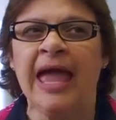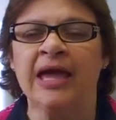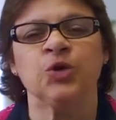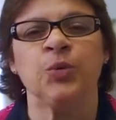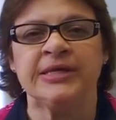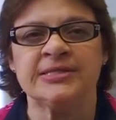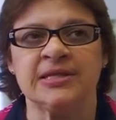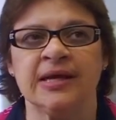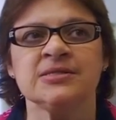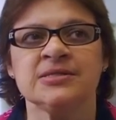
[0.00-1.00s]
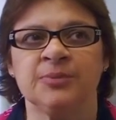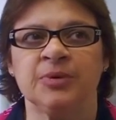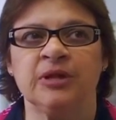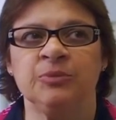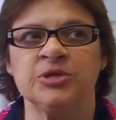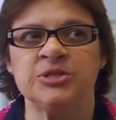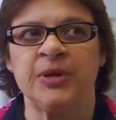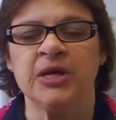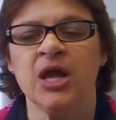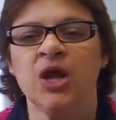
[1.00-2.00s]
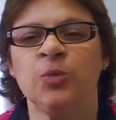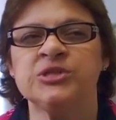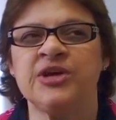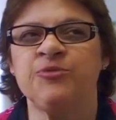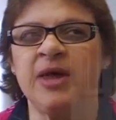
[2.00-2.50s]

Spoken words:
and Queensland, typically Brisbane, which have been